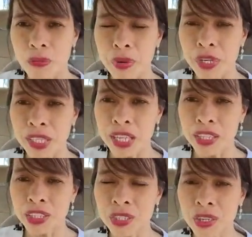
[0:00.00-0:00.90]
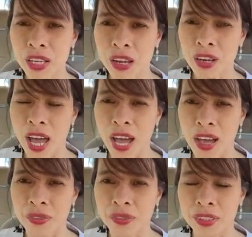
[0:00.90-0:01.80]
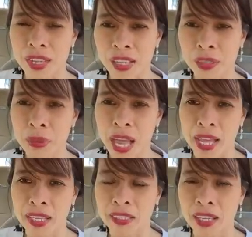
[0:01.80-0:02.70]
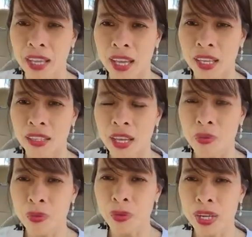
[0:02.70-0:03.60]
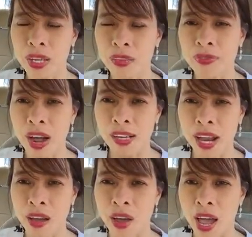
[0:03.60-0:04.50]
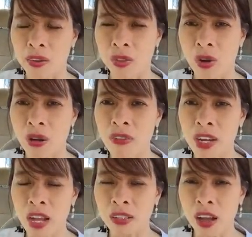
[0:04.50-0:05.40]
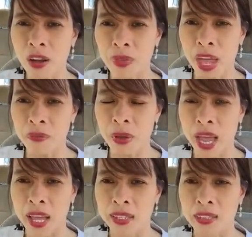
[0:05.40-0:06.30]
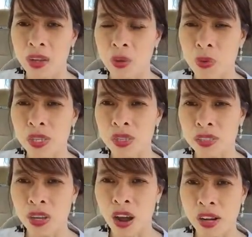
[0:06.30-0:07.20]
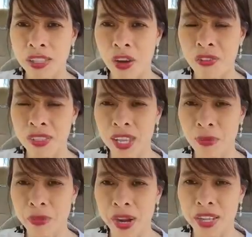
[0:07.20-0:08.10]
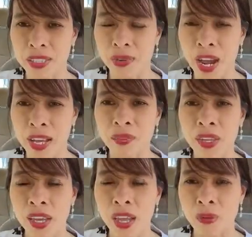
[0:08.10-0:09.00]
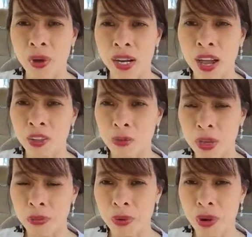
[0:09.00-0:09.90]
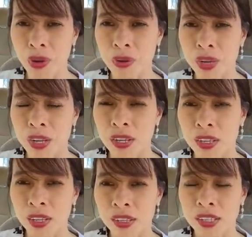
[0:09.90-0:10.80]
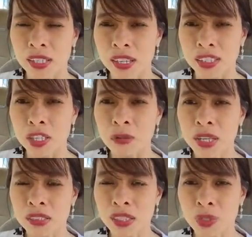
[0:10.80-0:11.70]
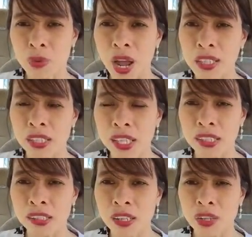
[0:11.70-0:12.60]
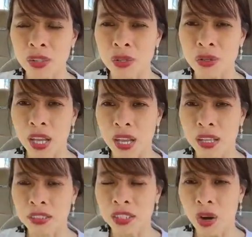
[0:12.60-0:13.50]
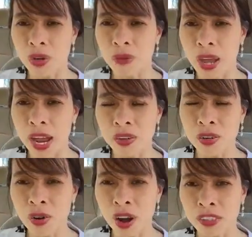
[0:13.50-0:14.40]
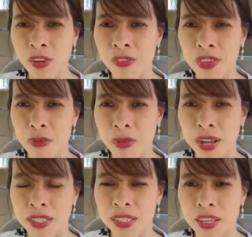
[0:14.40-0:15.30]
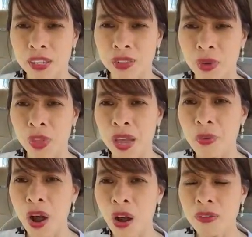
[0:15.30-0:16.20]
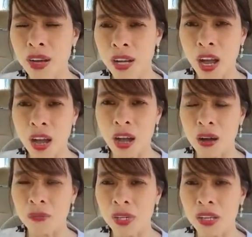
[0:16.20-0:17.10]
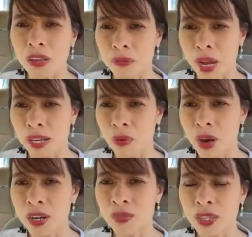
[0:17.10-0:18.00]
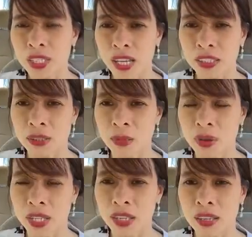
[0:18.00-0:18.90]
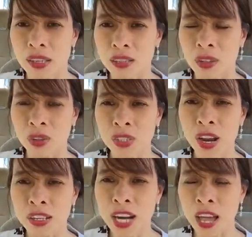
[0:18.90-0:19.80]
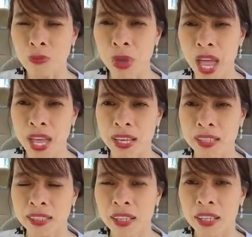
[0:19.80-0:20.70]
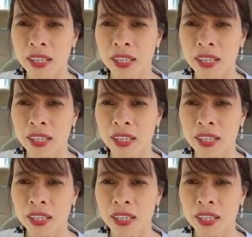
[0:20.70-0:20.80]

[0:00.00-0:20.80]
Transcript: put an issue in our life, that's pain, and if we find out how to overcome that pain, we just cross over that bridge, right? And when other people is in a similar situation, you can show them how to cross over the bridge. So they will overcome by the word of your testimony. So turn that pain,